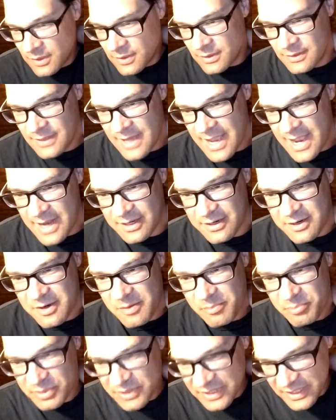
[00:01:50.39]
Not
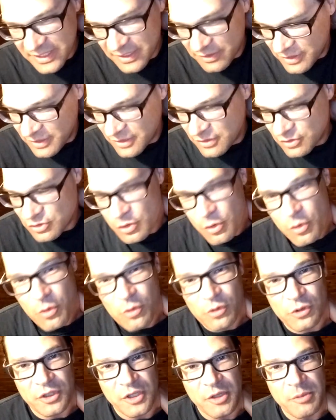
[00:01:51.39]
completely and
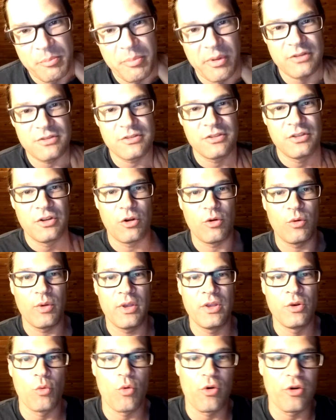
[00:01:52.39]
totally, but in
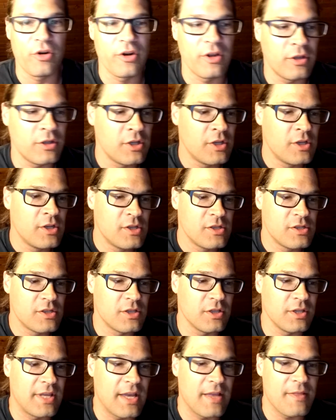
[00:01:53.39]
order
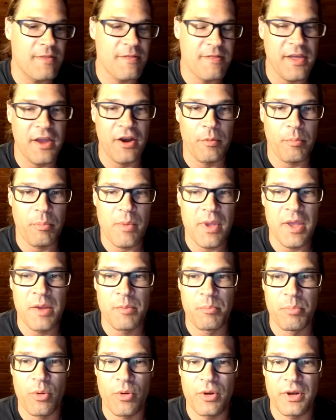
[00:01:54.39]
to get their
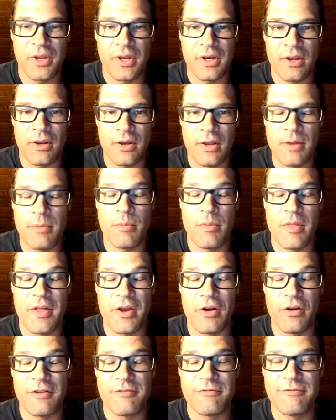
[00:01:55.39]
input in it and
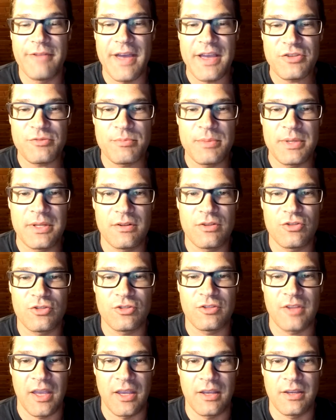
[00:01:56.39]
their investment
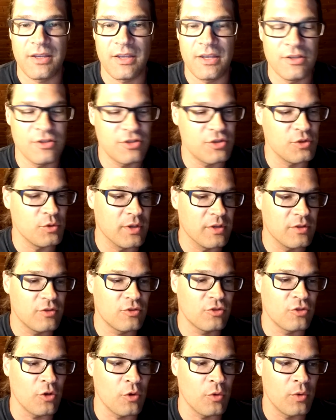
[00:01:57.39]
stake into
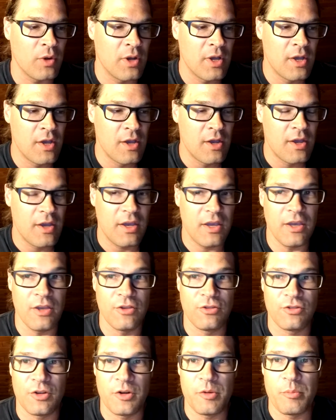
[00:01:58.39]
it. So
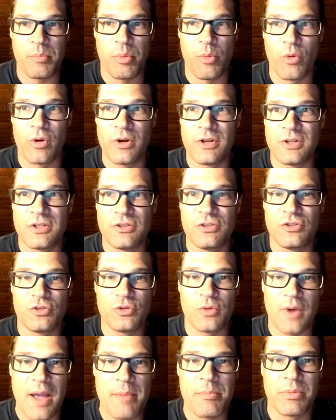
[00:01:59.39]
is it important to
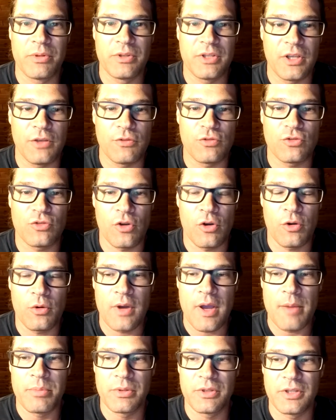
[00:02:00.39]
do? I believe so.
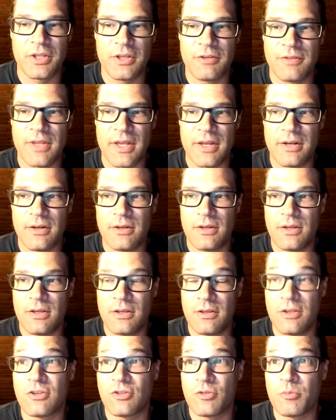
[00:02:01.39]
I believe that
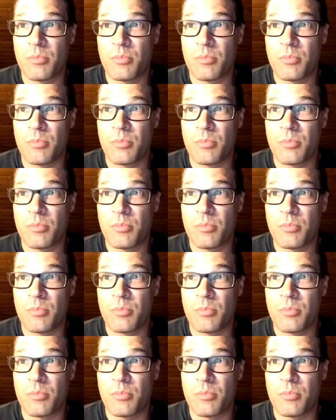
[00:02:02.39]
it's